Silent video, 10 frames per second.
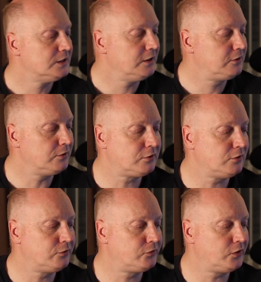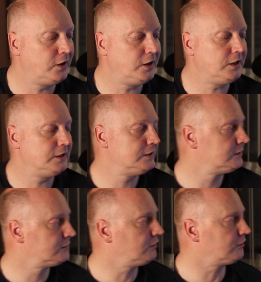In terms of the
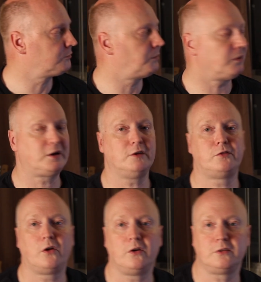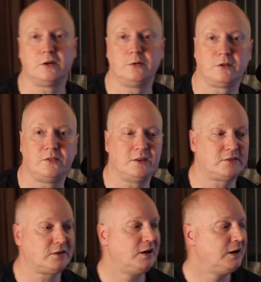Osmo Pocket 4, in terms of
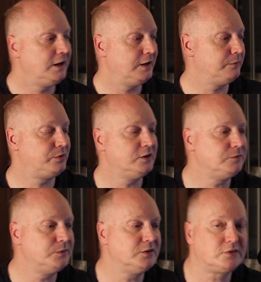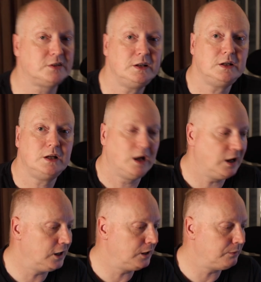its improvements,
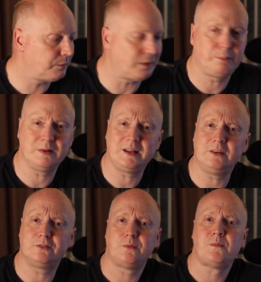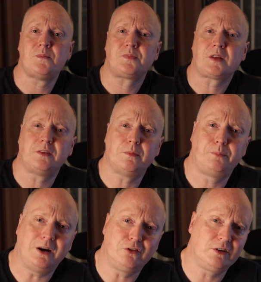I believe the
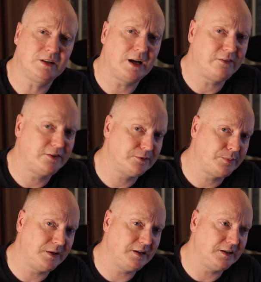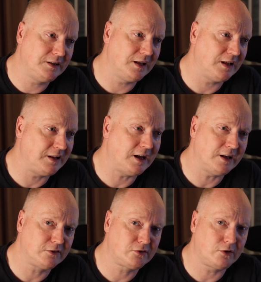battery life has been
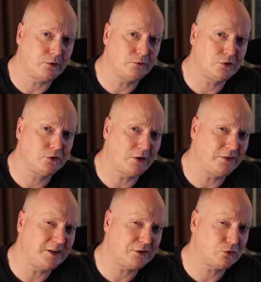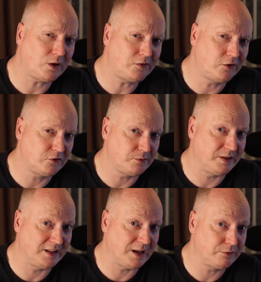enhanced from, I think it's 1200
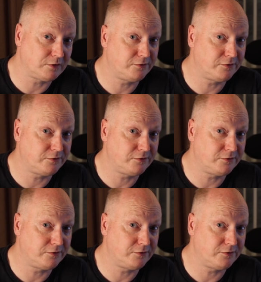milliamps to